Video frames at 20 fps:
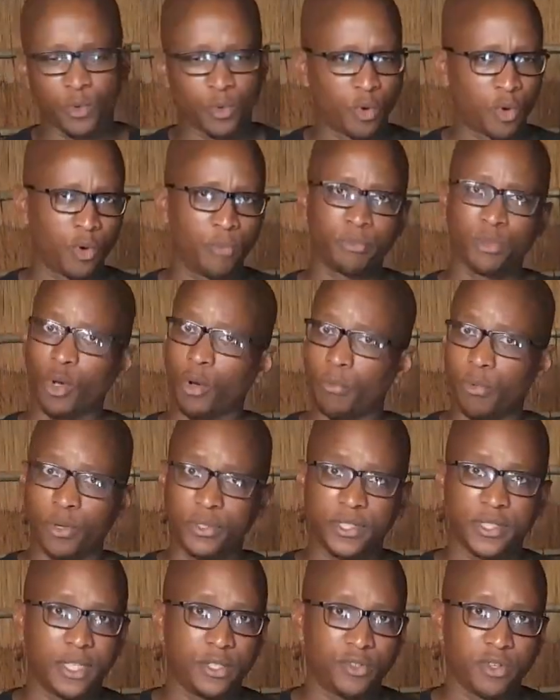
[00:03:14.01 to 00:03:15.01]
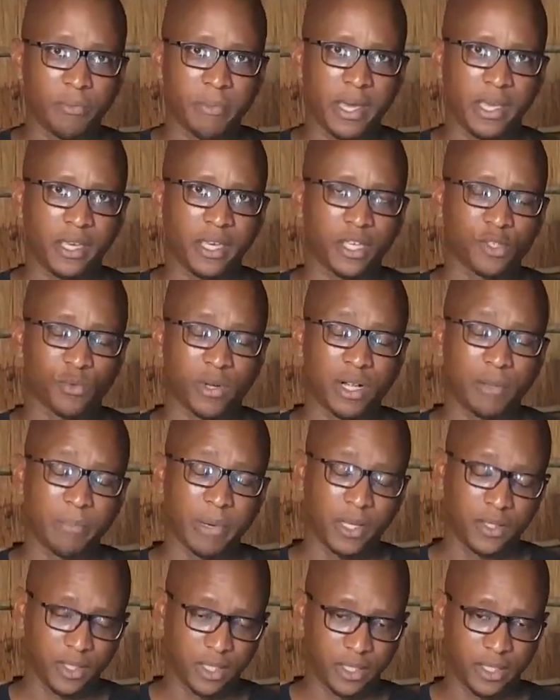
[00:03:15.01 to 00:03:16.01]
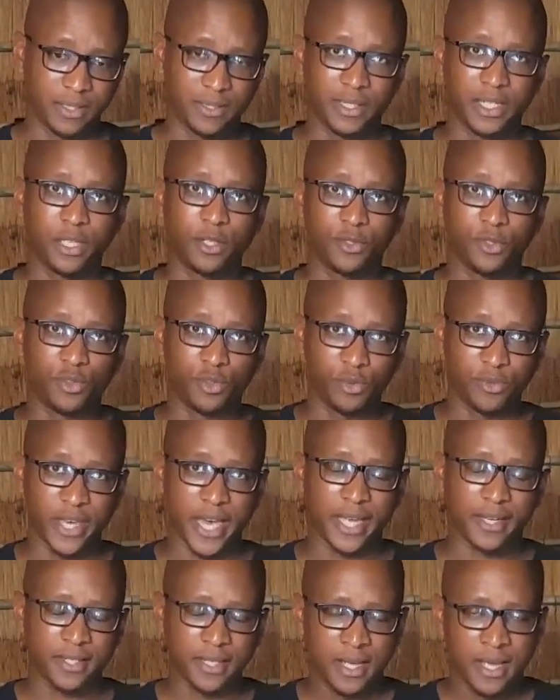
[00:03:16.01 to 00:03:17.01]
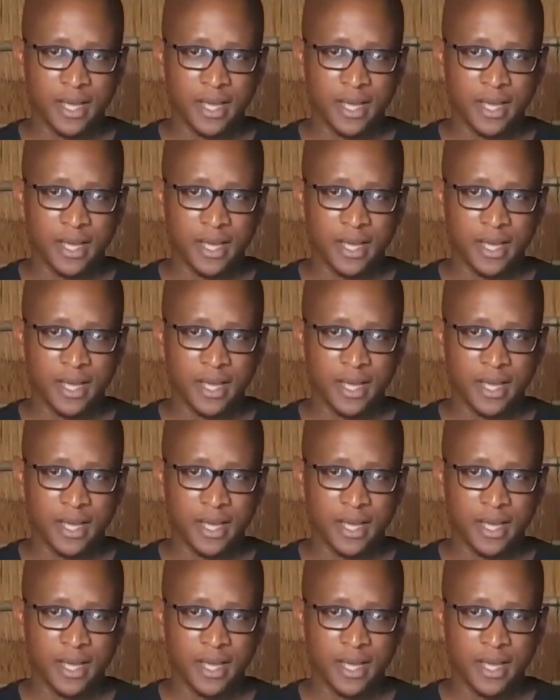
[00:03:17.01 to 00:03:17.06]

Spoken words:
or mtombochi that you're making as well. Basically, it's illegal to do that,